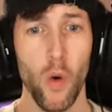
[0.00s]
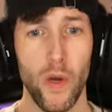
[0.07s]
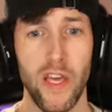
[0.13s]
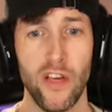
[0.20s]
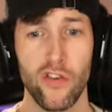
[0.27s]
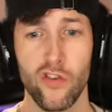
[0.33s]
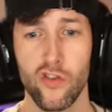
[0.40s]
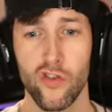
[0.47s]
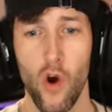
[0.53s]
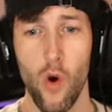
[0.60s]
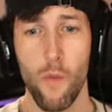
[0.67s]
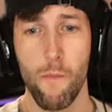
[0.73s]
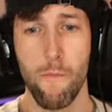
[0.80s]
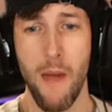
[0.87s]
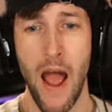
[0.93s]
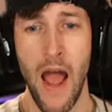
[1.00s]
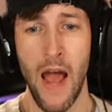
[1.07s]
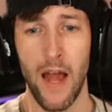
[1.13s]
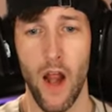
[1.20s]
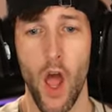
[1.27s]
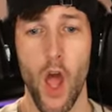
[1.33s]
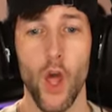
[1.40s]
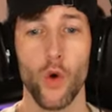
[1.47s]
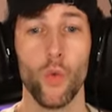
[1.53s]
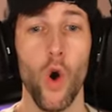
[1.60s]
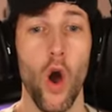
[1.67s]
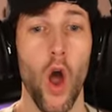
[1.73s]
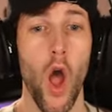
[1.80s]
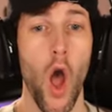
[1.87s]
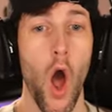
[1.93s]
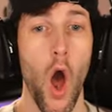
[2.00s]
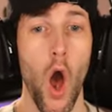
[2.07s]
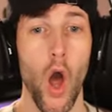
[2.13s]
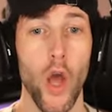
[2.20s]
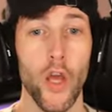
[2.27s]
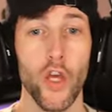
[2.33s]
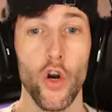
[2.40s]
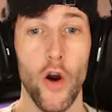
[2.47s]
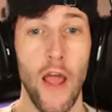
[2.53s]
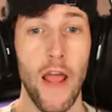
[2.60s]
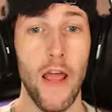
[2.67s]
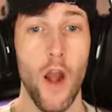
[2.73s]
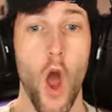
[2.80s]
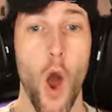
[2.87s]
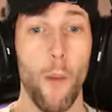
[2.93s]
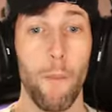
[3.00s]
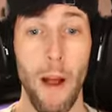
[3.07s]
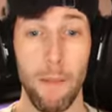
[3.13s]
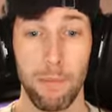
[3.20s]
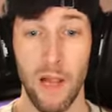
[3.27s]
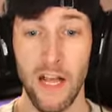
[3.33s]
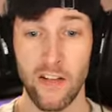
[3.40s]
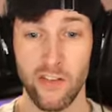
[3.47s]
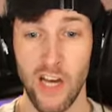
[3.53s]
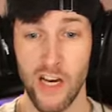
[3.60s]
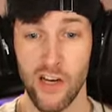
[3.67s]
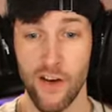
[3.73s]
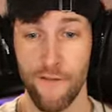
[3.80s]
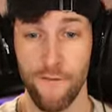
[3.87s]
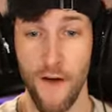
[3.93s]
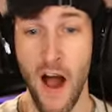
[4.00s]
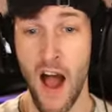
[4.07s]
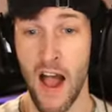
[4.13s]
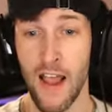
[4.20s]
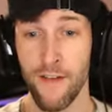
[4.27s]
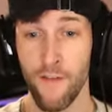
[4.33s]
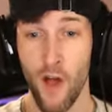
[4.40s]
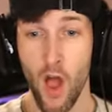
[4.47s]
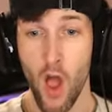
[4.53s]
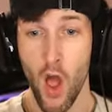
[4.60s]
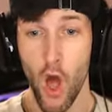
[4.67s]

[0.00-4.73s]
Oh, he's so mad. What? You're hit my PlayStation 5?